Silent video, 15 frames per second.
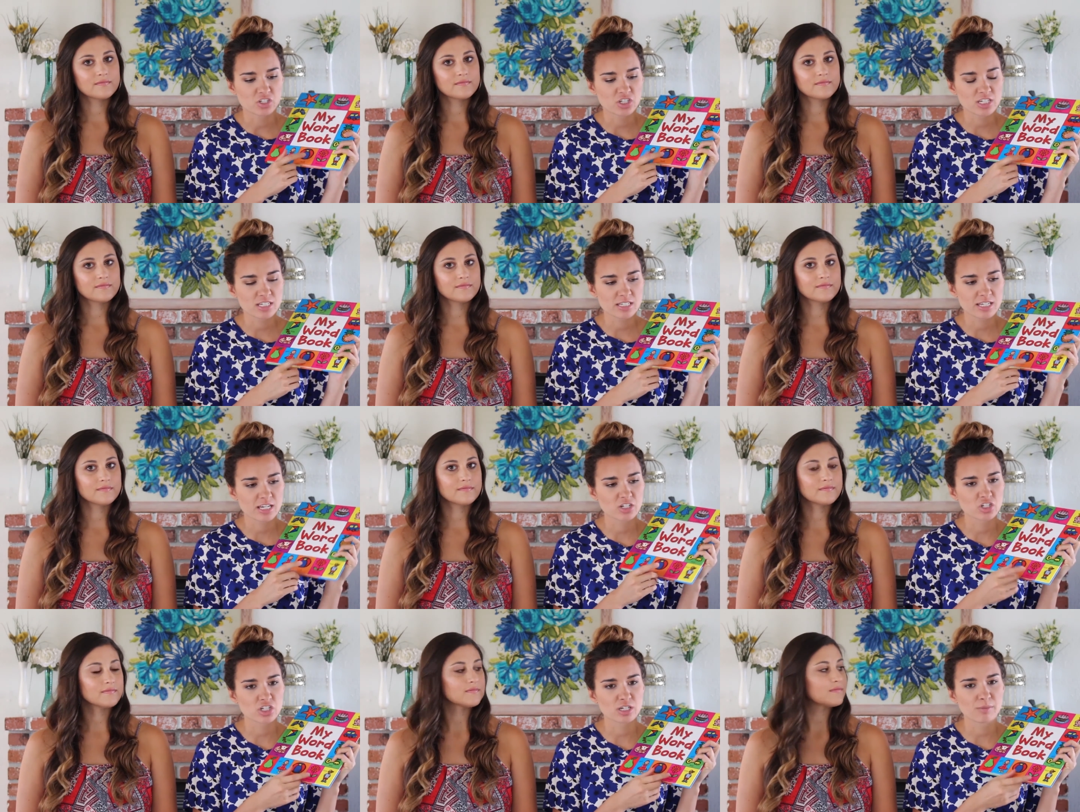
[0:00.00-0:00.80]
Speaker 1: and she
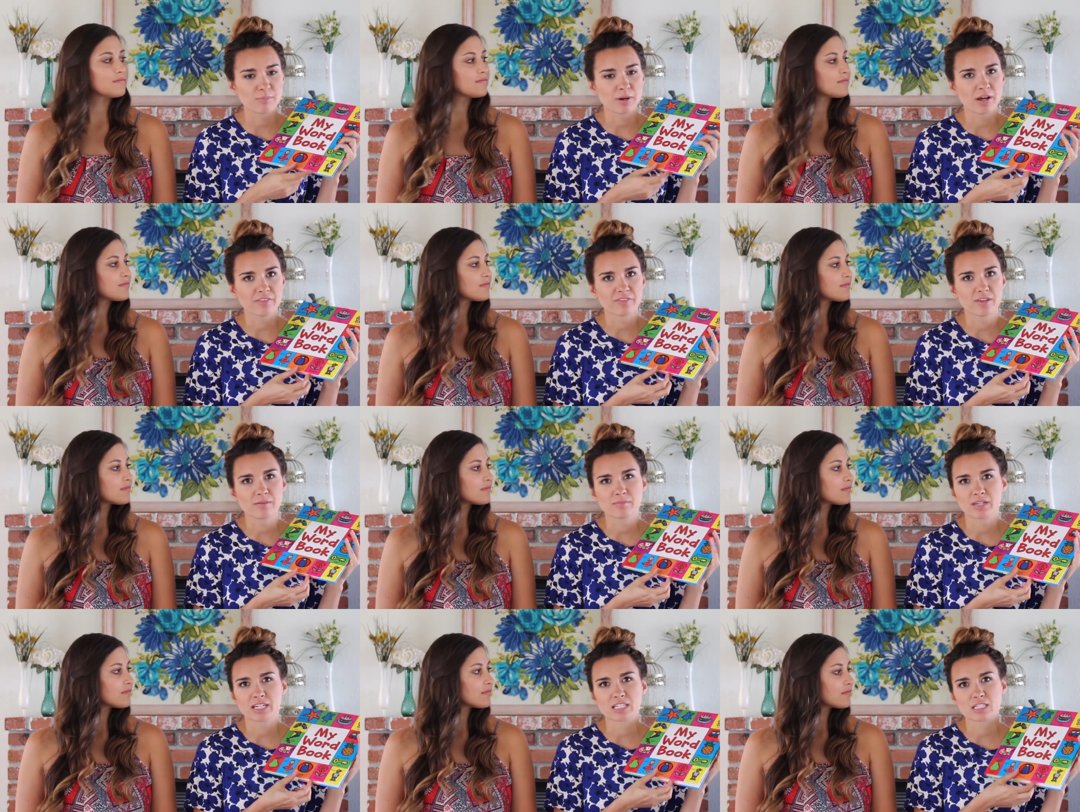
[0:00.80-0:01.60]
said she bought
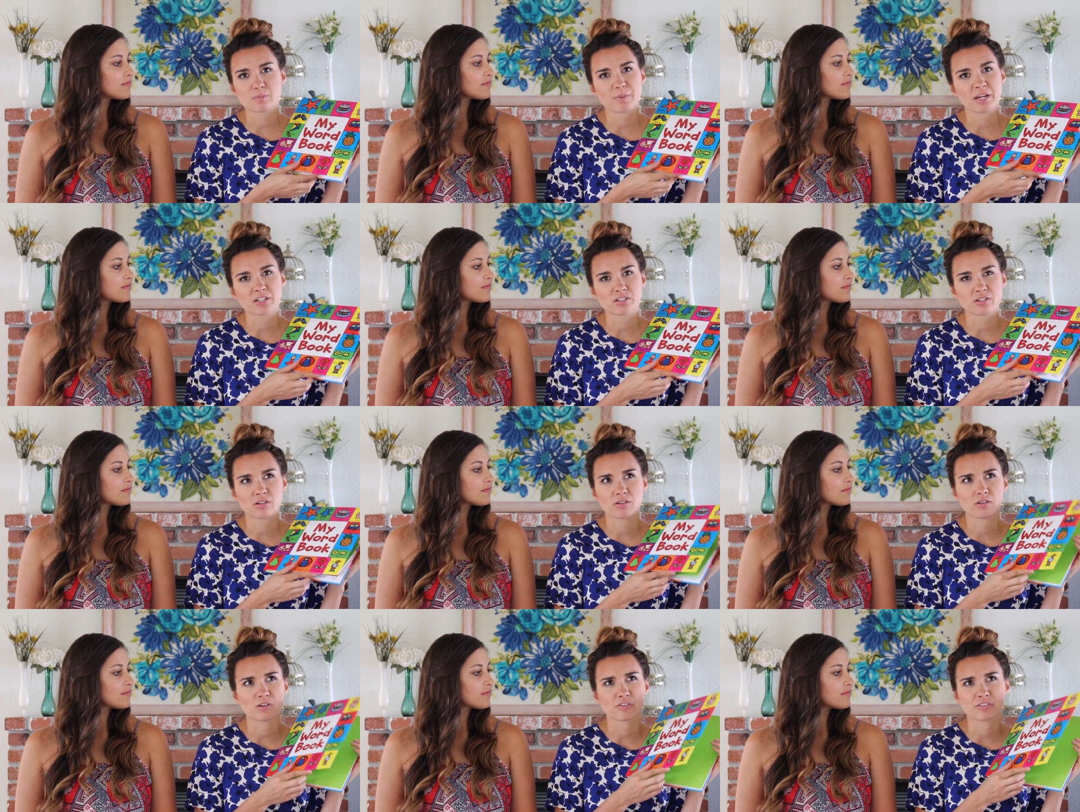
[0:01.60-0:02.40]
them like
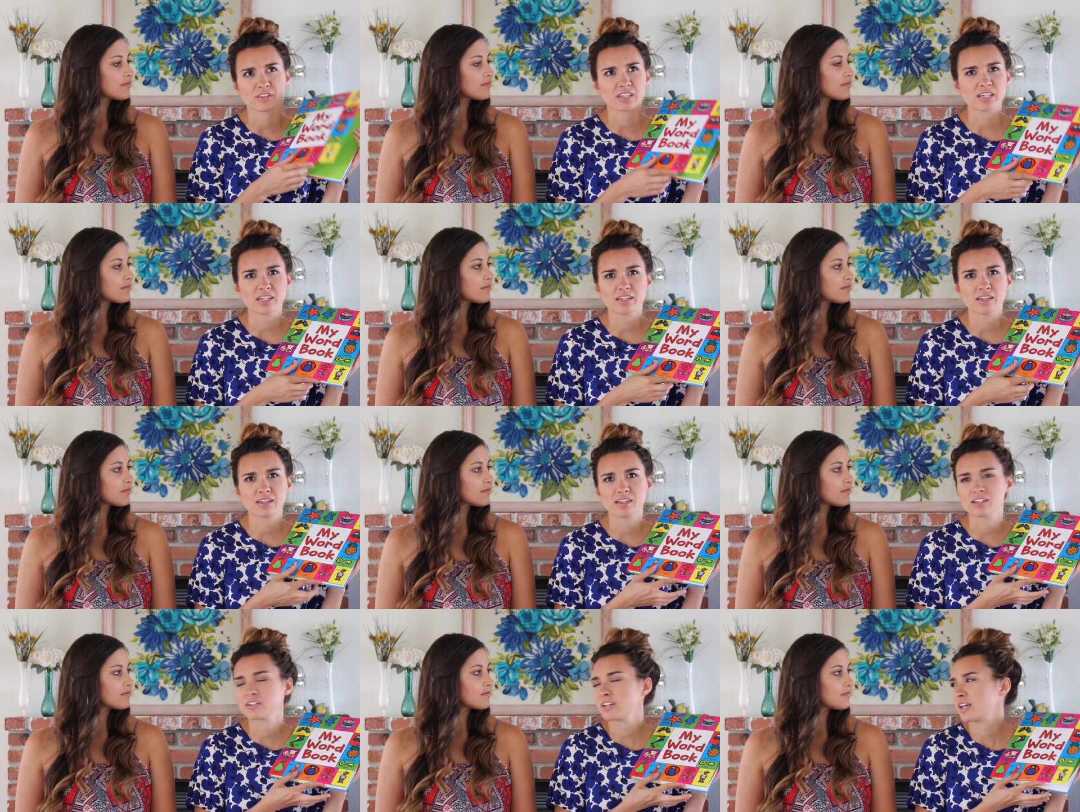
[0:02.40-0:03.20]
special over the
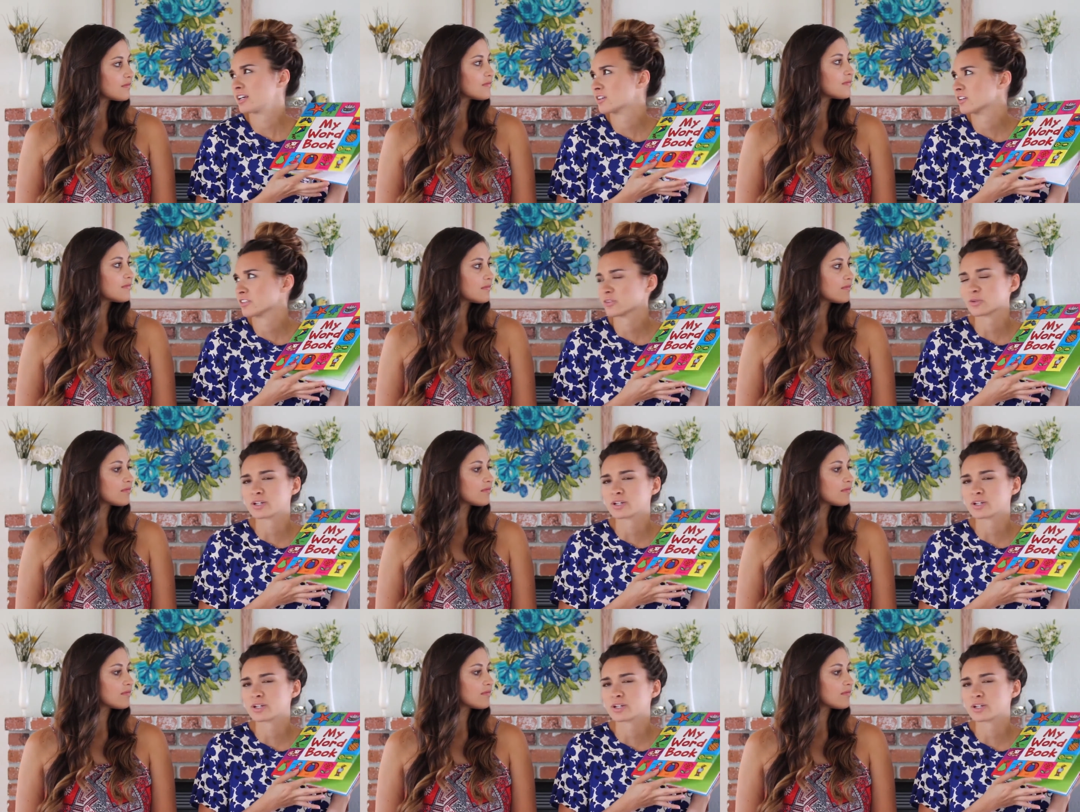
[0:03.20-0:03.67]
internet or